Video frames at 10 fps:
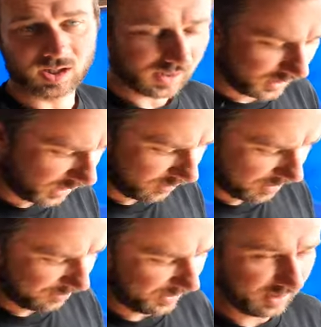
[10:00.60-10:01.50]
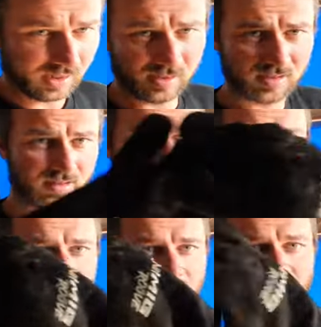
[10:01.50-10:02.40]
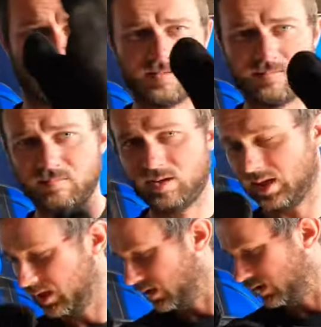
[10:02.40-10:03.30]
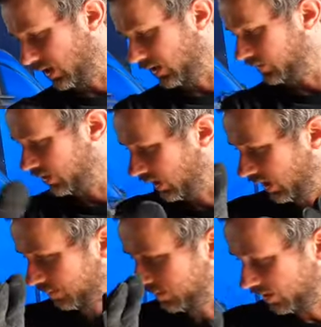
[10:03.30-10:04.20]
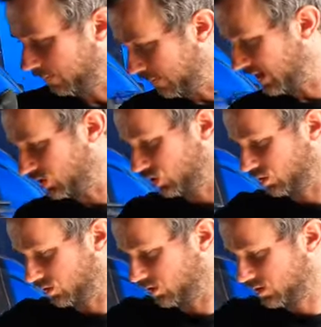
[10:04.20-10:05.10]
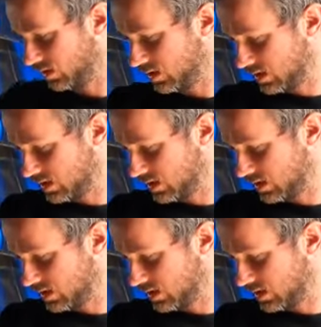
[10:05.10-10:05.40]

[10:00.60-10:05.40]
So I'm gonna go grab a bearing. I've got my gloves and I'm gonna make sure